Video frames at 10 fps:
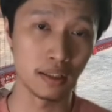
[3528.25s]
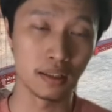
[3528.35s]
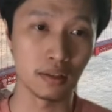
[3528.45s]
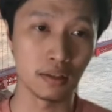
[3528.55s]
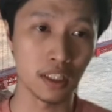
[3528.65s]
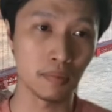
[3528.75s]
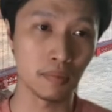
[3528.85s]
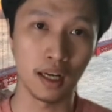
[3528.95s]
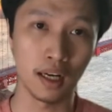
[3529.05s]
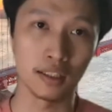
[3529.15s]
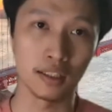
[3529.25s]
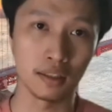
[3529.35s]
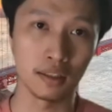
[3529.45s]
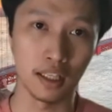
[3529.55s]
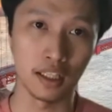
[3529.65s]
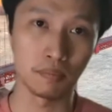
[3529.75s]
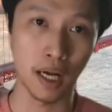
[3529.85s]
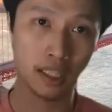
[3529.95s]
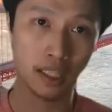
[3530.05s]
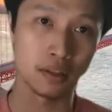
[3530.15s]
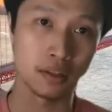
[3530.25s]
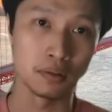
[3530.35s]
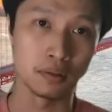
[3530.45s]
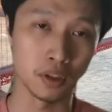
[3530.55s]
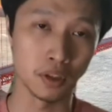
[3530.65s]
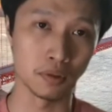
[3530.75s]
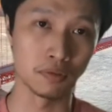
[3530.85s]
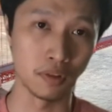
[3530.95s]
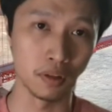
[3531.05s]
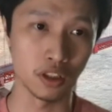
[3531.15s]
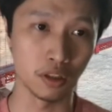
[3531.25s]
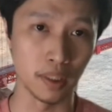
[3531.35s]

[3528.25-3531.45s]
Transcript: So some college, they expect your portfolio to